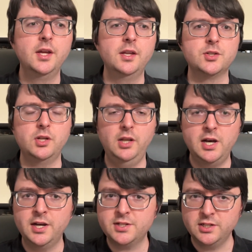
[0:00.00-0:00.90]
There's a
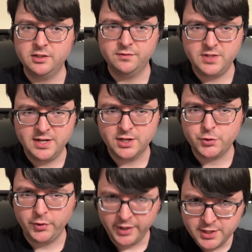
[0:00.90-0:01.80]
lot of the
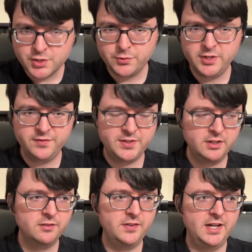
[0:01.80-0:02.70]
actual history of
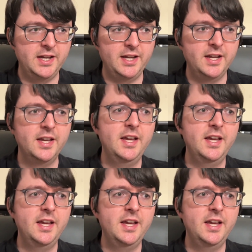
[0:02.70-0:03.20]
Delphi,